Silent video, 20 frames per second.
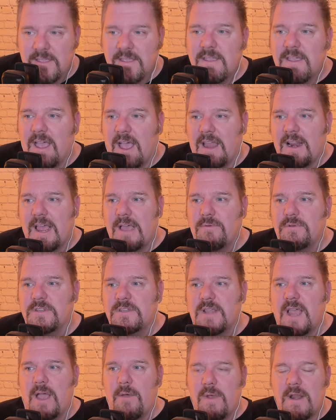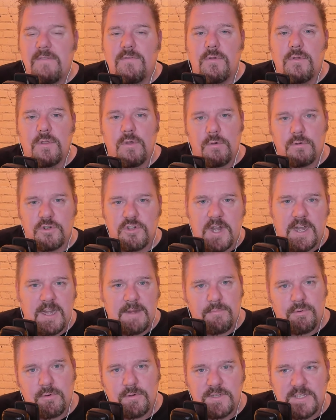And I went through the whole training
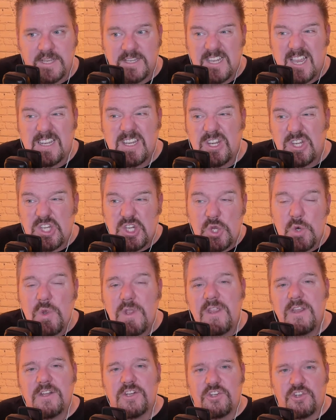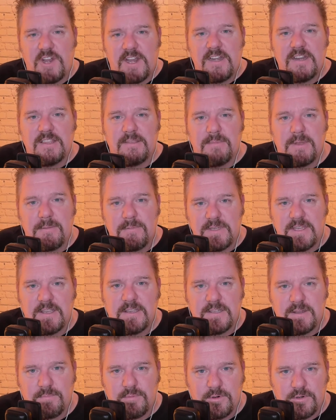process. I did 2 years training at the BBC
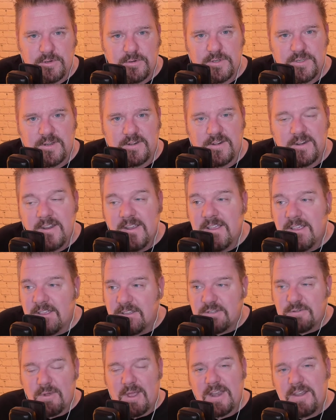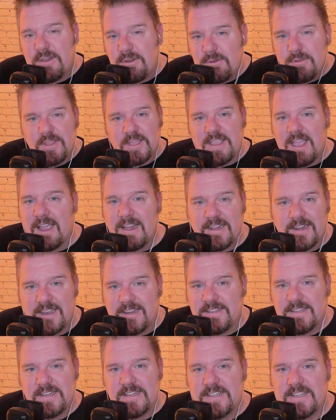as a producer. So I knew the
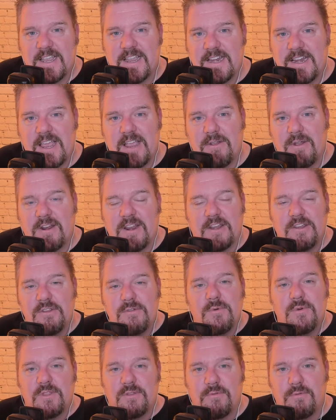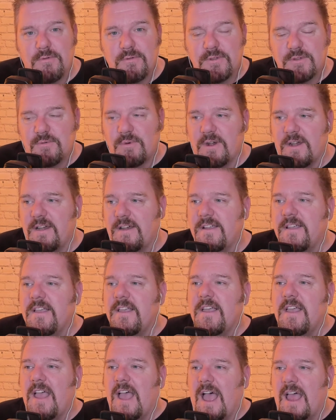guidelines inside out and I knew what the rules were.
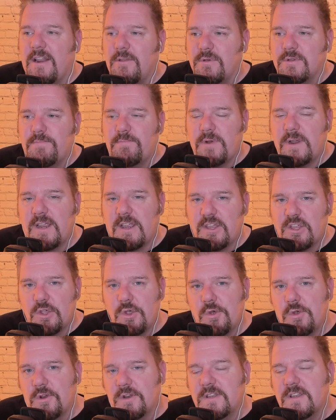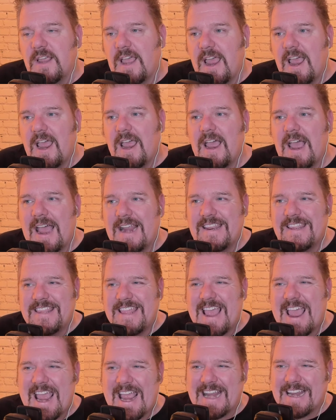And it was pretty good.
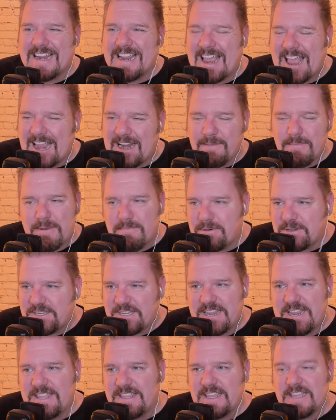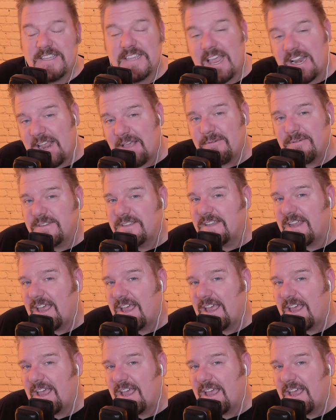And I remember seeing this, and I was...